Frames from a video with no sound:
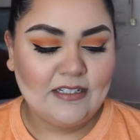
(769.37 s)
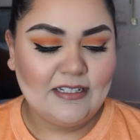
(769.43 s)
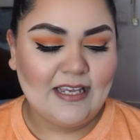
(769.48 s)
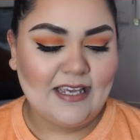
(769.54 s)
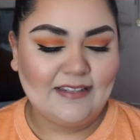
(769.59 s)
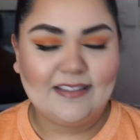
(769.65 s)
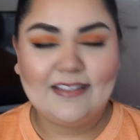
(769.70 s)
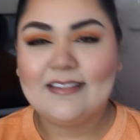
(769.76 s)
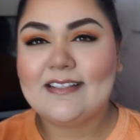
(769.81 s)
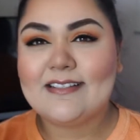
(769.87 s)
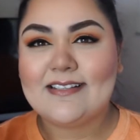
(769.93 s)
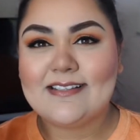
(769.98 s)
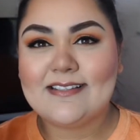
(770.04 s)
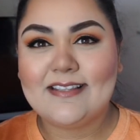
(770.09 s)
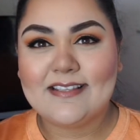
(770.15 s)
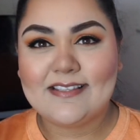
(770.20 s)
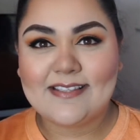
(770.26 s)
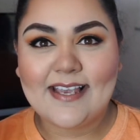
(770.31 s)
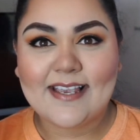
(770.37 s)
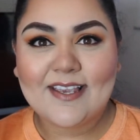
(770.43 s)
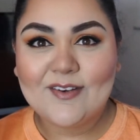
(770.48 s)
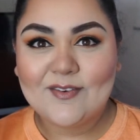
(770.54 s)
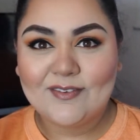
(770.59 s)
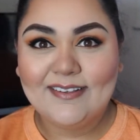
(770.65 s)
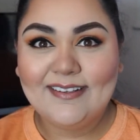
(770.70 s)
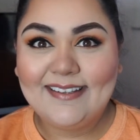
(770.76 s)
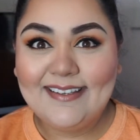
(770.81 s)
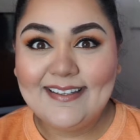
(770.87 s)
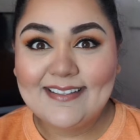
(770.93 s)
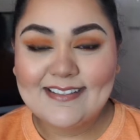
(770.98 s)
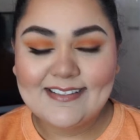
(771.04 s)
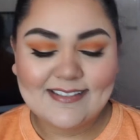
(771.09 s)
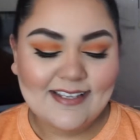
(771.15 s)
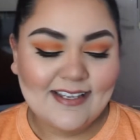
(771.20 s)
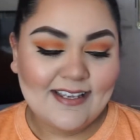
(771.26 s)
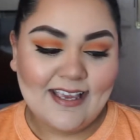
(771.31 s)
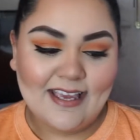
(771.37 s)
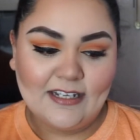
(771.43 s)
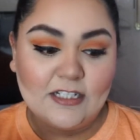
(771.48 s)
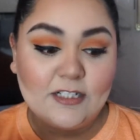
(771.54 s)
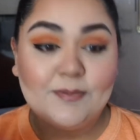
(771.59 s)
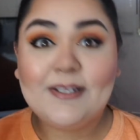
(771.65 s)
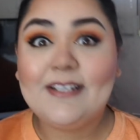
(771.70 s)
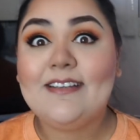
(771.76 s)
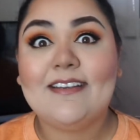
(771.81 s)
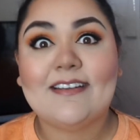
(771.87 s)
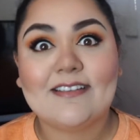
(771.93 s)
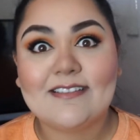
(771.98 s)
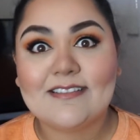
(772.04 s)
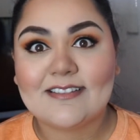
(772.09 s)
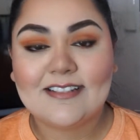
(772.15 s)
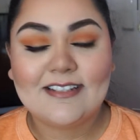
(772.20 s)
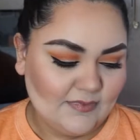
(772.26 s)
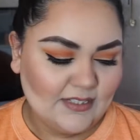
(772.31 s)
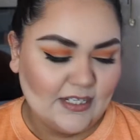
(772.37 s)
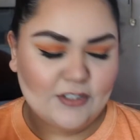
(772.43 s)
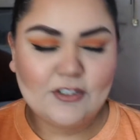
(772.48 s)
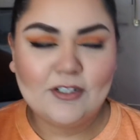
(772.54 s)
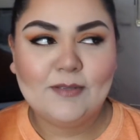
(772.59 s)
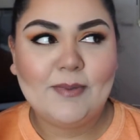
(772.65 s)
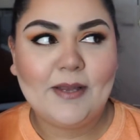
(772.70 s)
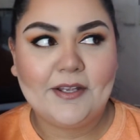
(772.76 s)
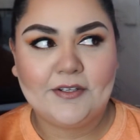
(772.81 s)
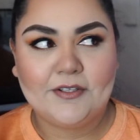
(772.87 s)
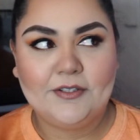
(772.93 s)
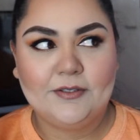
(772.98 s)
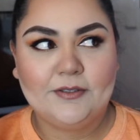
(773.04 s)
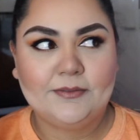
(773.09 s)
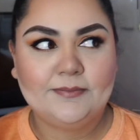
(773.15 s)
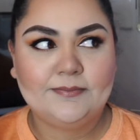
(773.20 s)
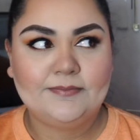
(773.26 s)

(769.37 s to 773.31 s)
I think this is the second release and it's been years. I should have bought two.